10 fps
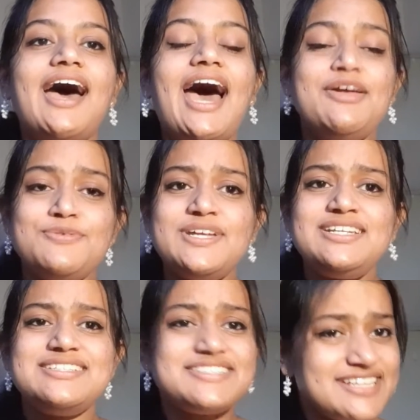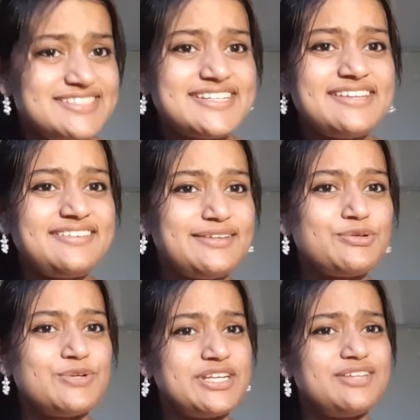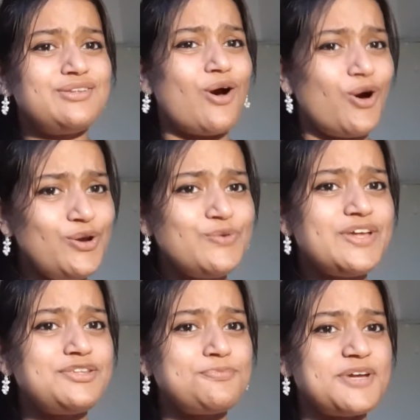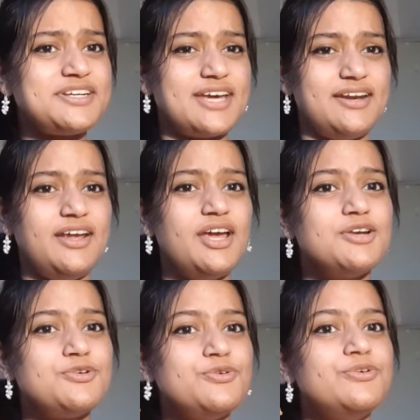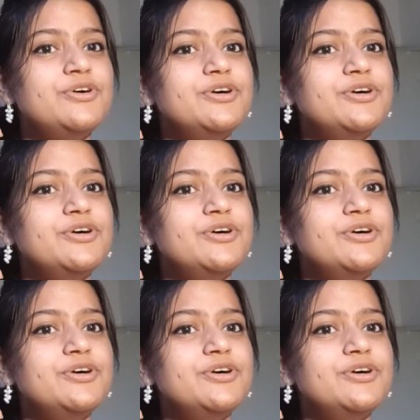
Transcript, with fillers: I will suggest you it is always better to